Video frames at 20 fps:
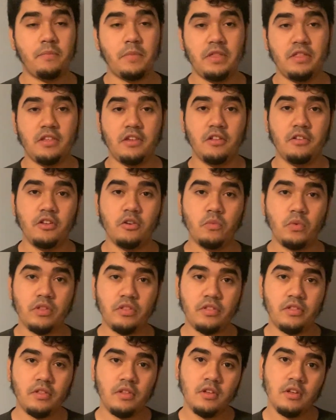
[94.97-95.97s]
been dealing
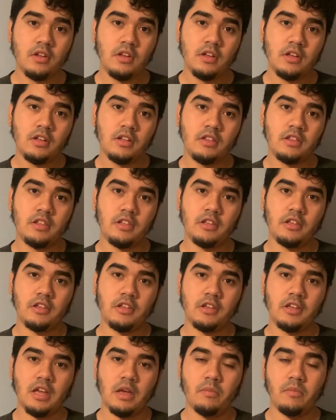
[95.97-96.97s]
with
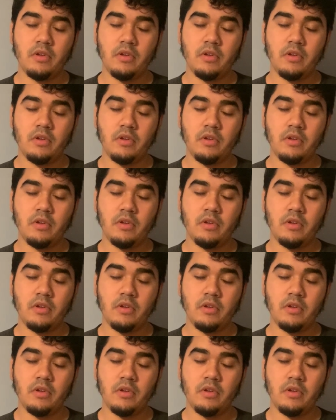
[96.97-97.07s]
the